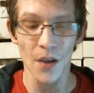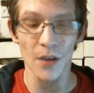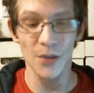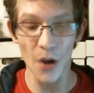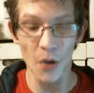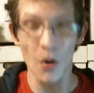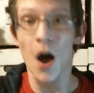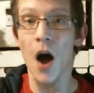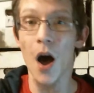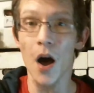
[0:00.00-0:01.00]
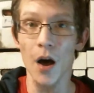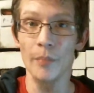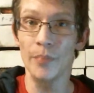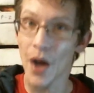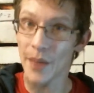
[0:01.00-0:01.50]
So,
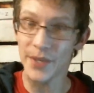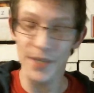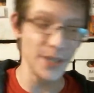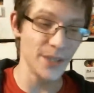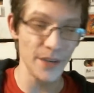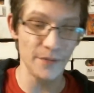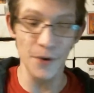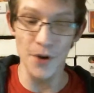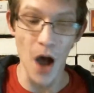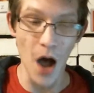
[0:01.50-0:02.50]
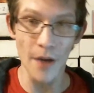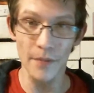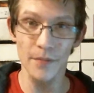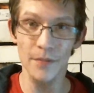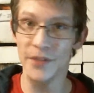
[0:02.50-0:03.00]
props to DC for not
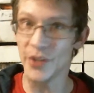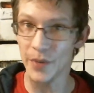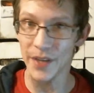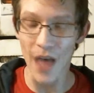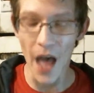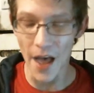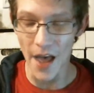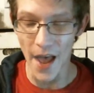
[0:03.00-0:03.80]
doing that,